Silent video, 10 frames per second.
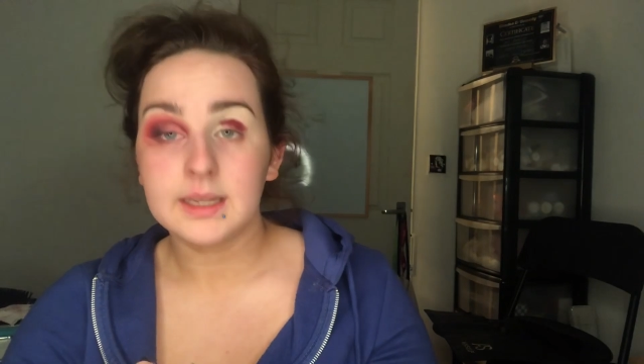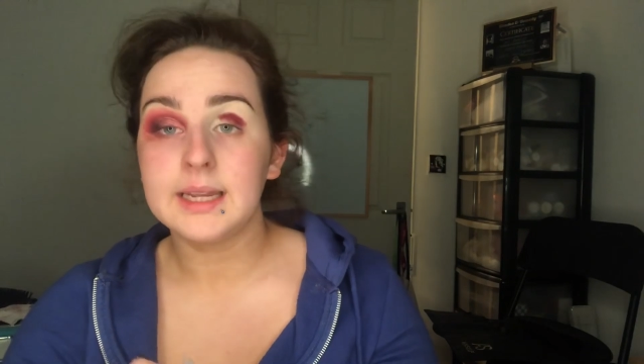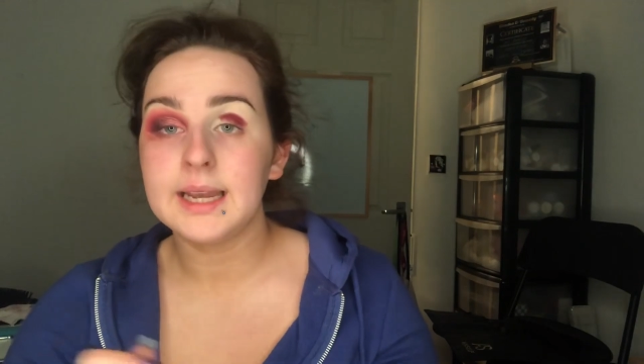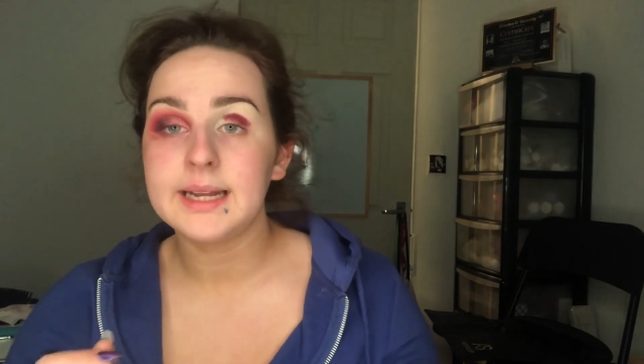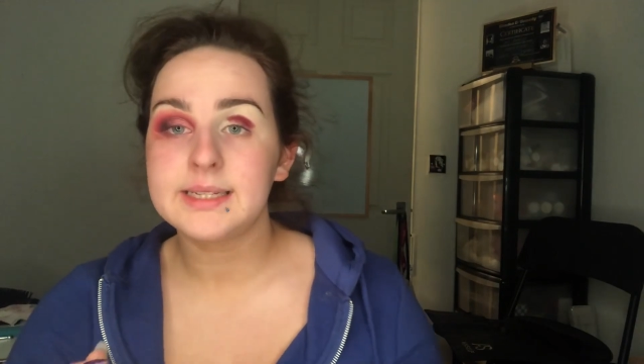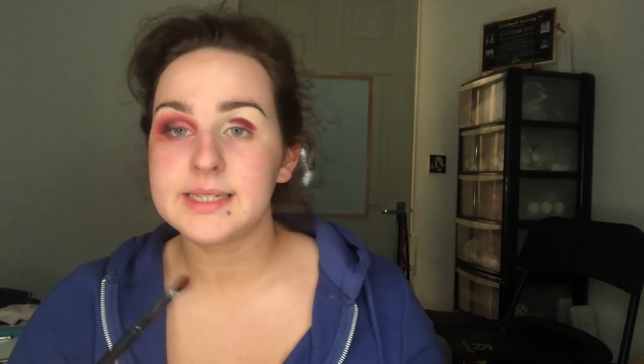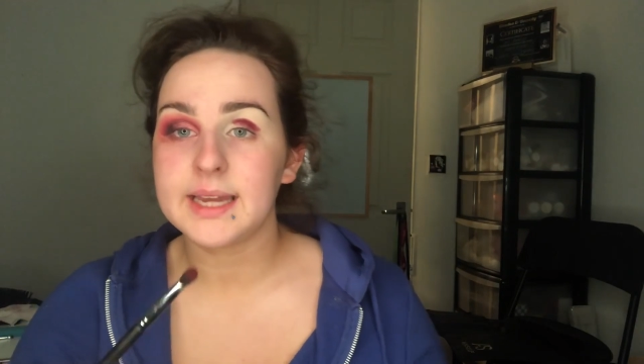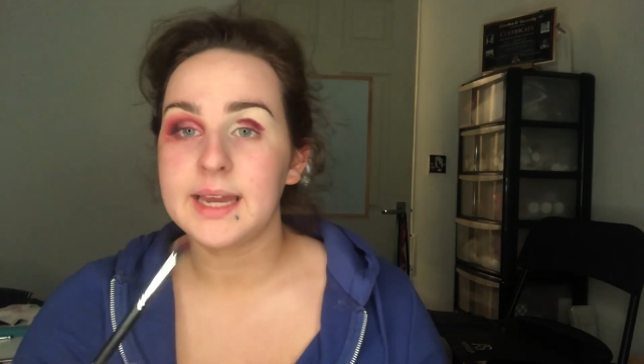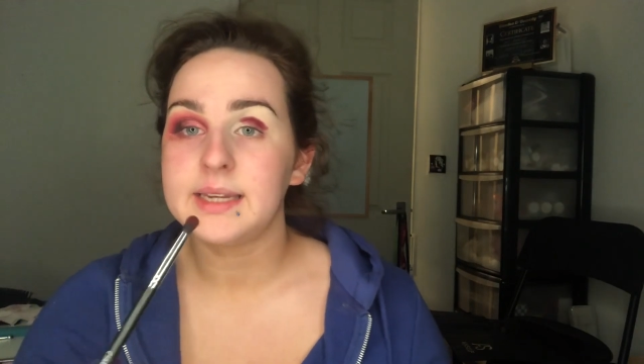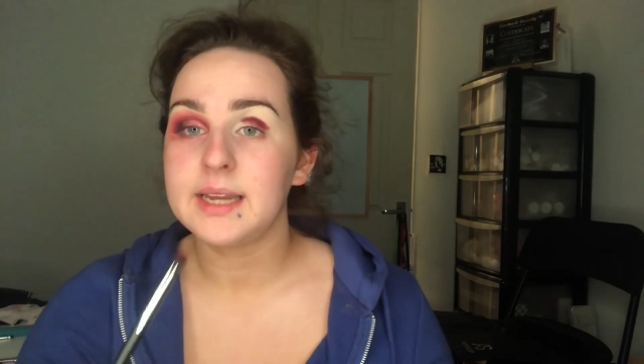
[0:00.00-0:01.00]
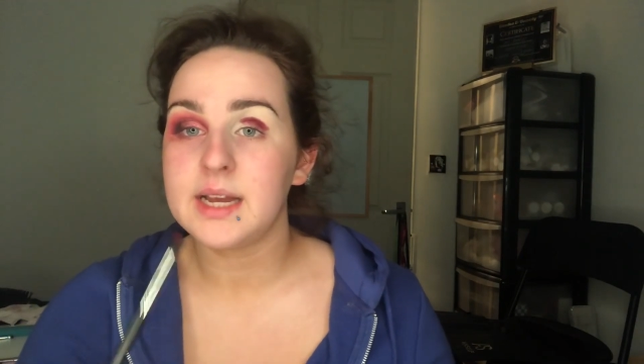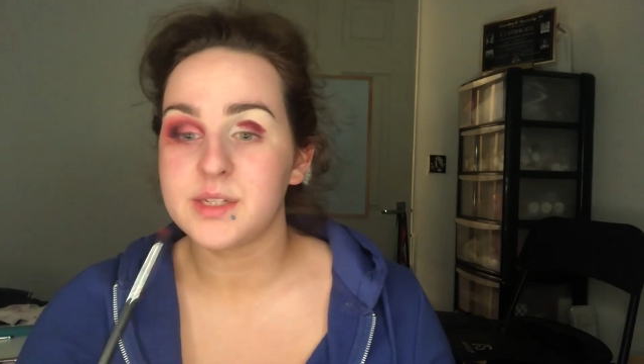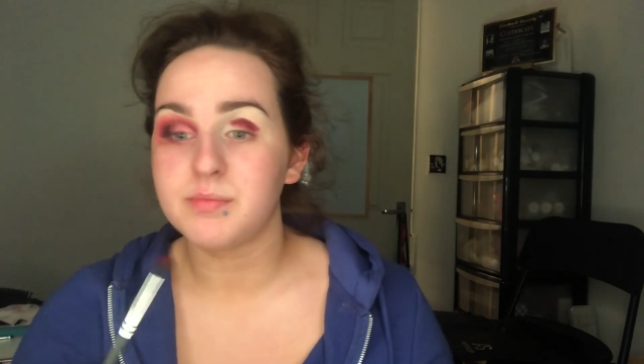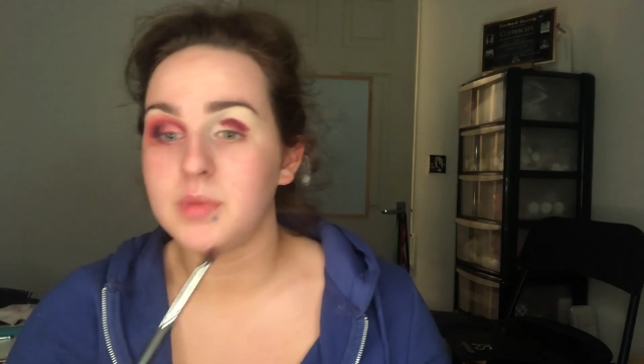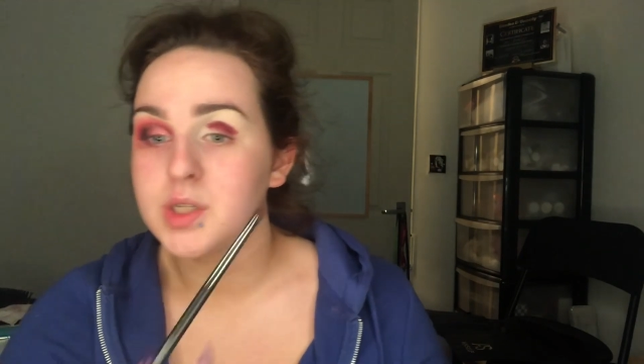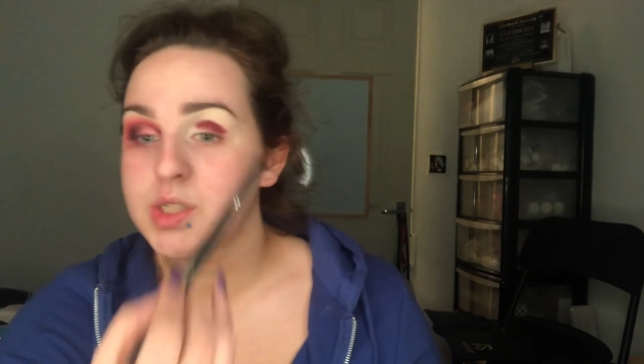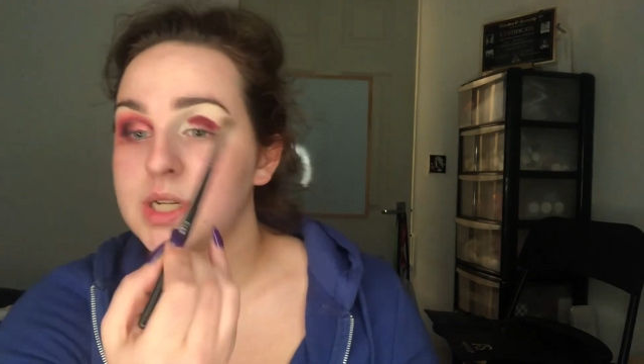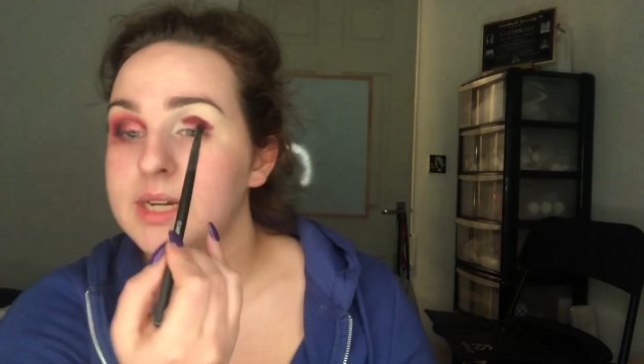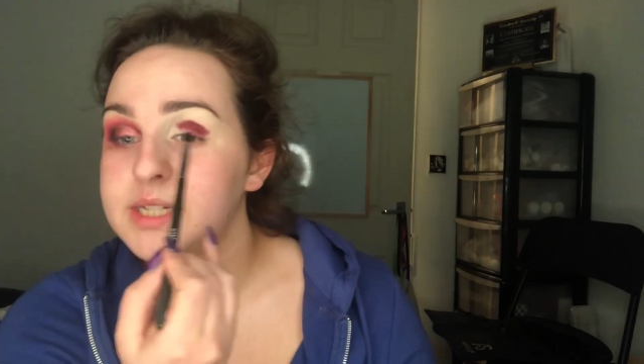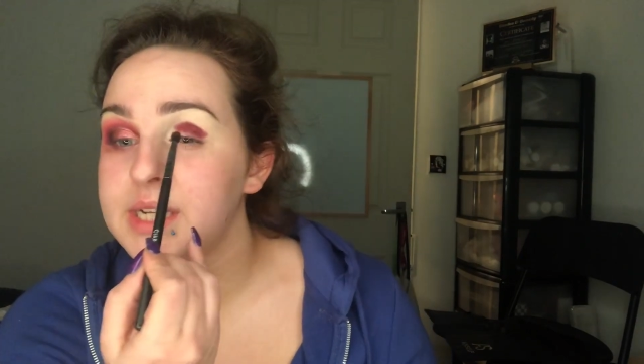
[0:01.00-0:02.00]
You like to get as
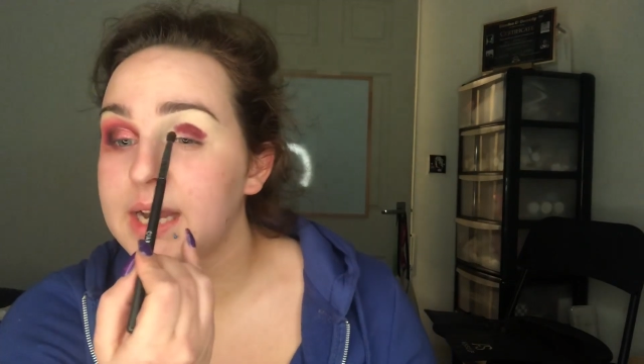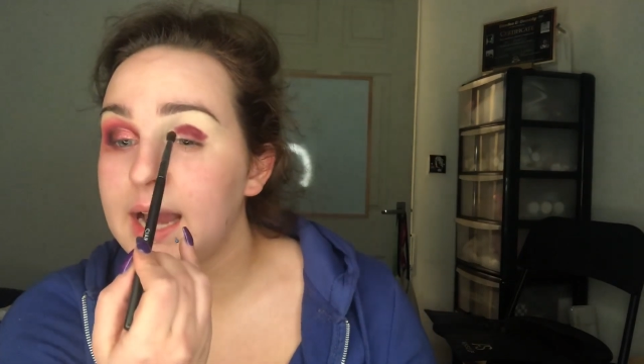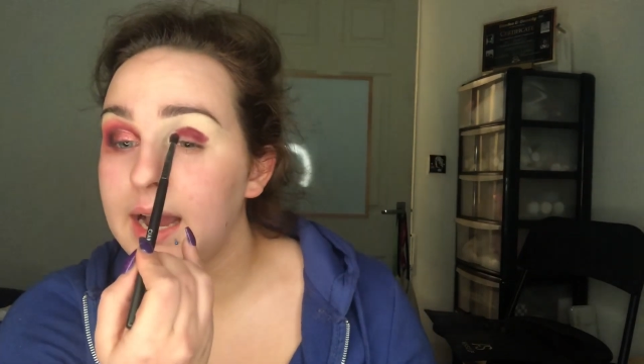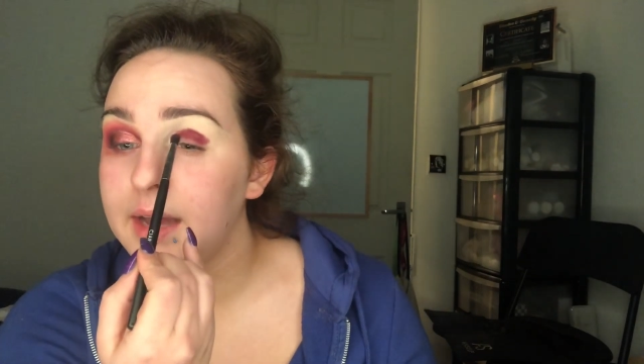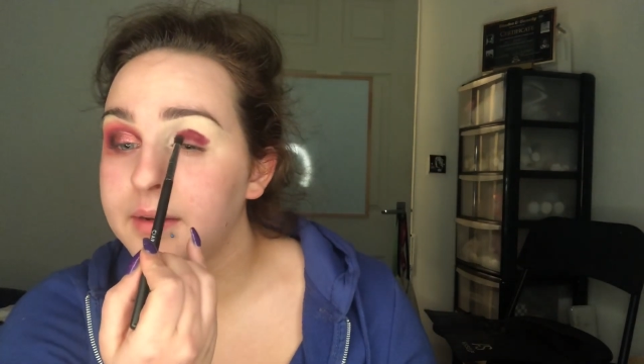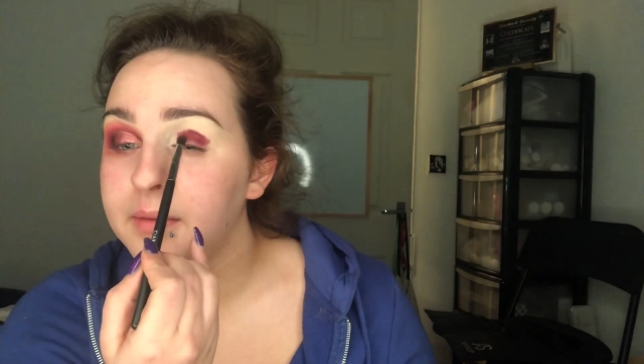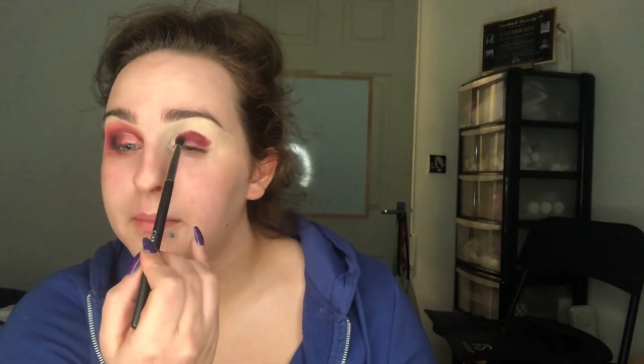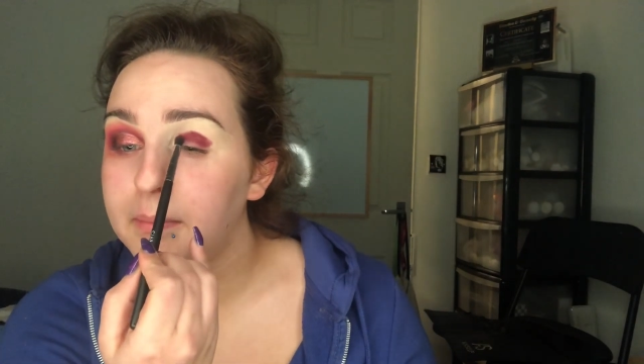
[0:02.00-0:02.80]
much as you can